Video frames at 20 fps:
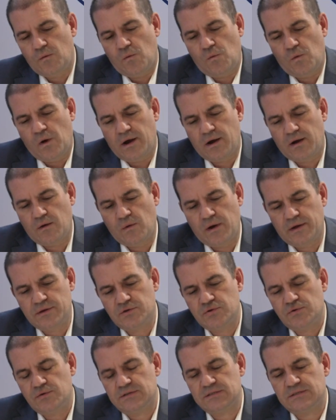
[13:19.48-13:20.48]

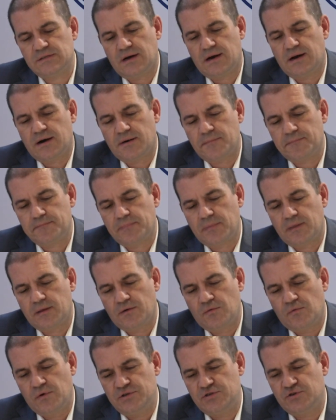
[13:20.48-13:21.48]
when you start
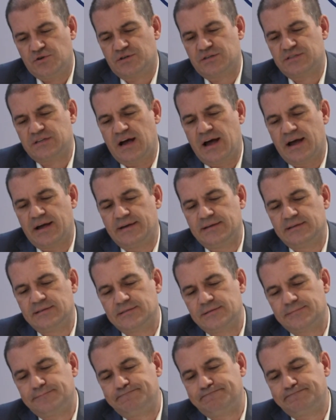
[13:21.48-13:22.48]
with your
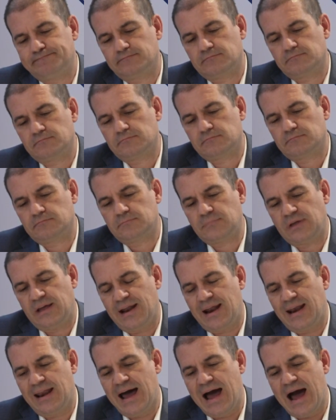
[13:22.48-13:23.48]
science
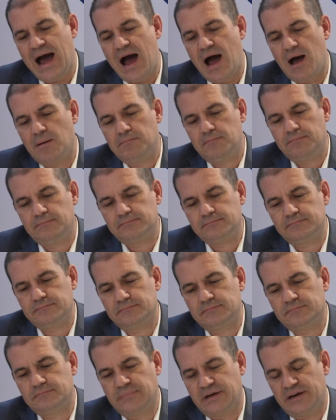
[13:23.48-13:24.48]
in a lab,
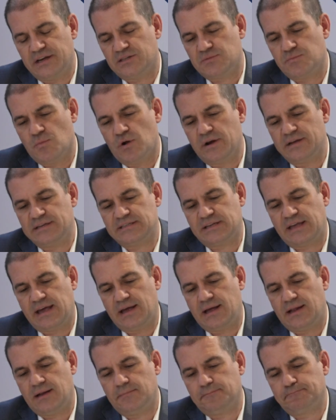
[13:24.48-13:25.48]
very small
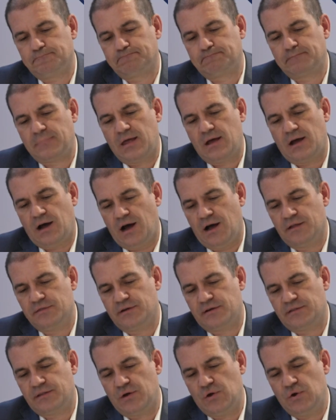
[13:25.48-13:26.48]
scale,
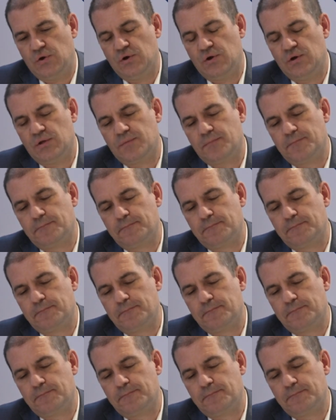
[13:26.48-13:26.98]
under the hood,